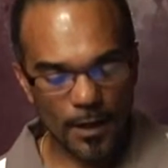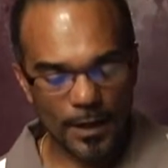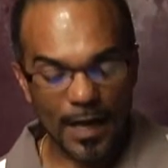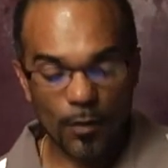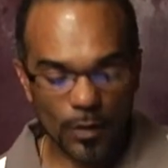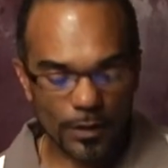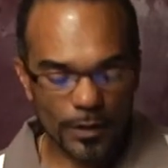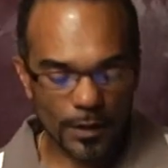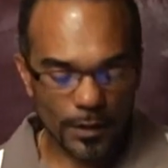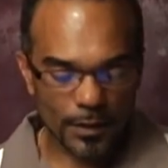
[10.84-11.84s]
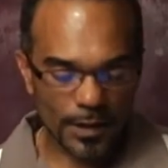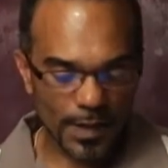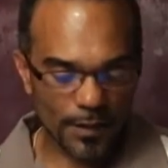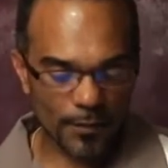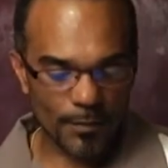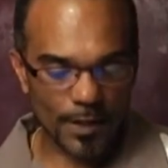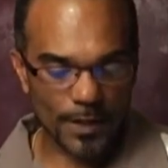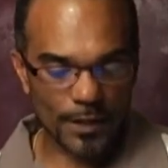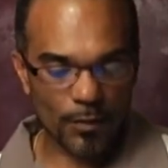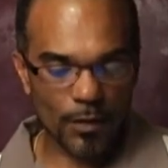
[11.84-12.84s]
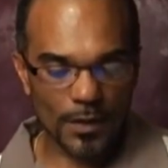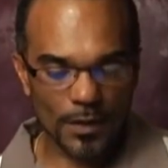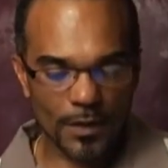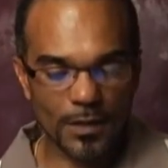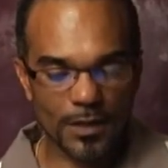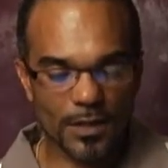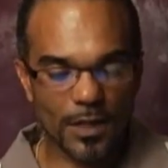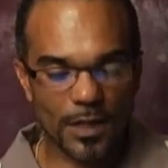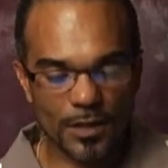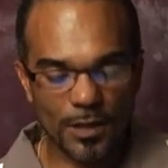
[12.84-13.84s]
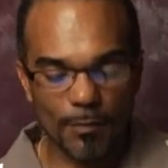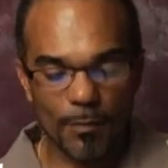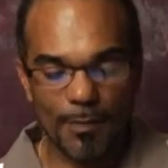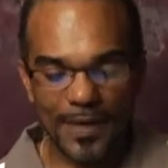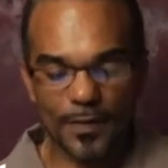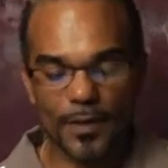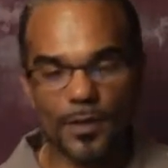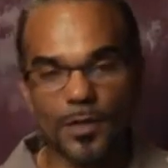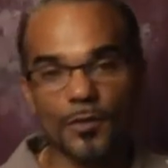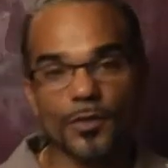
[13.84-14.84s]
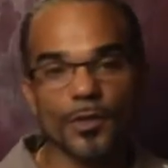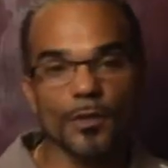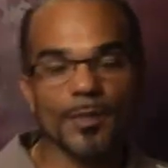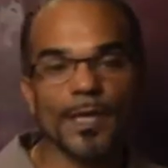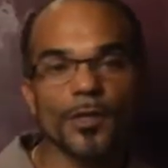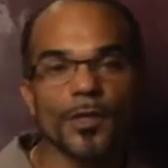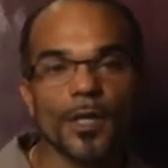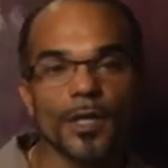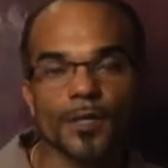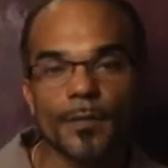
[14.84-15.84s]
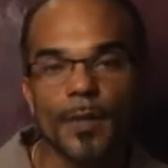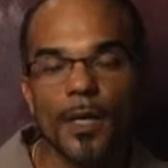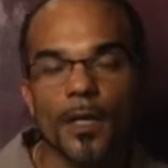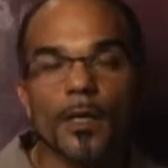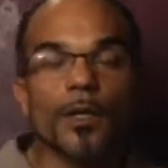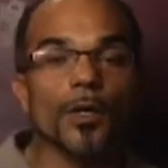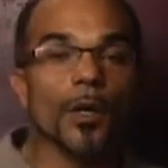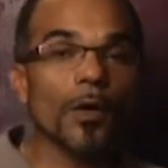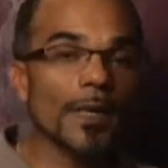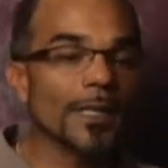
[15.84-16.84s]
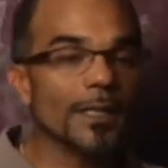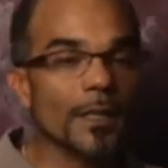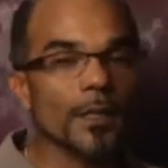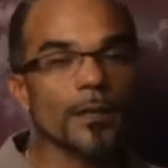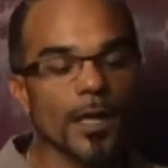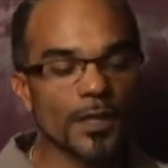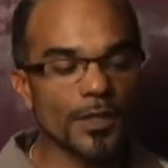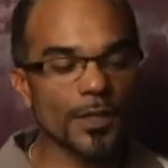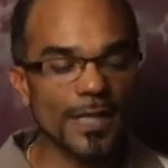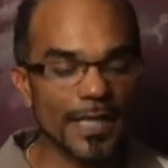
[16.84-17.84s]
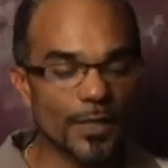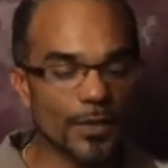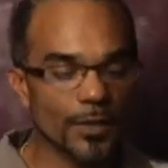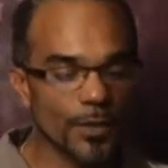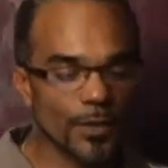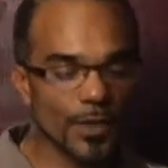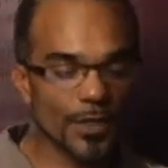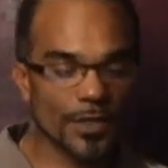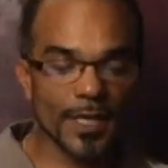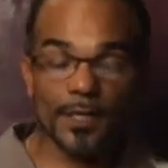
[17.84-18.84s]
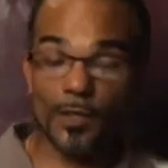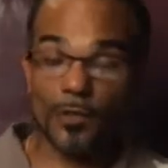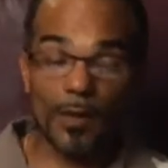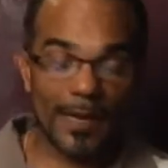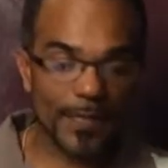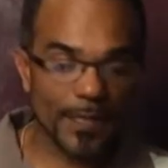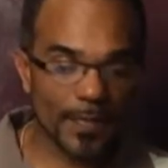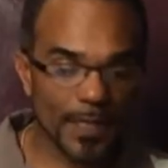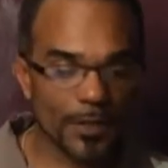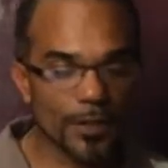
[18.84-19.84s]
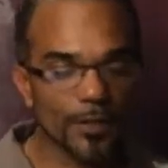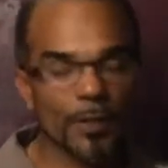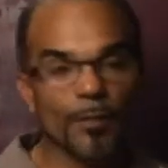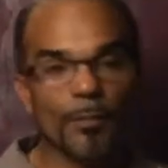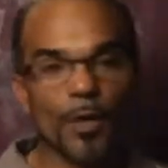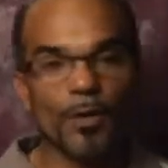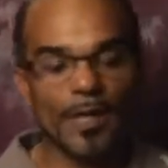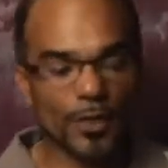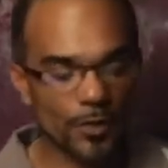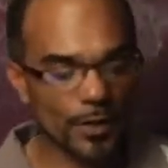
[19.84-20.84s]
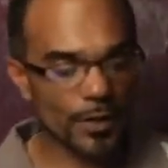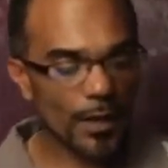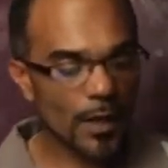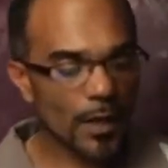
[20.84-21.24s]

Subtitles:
Now we're going to take a few minutes and we're going to discuss some methods of sermon introduction, knowing that the introduction needs to do such things as grab the attention, build interest,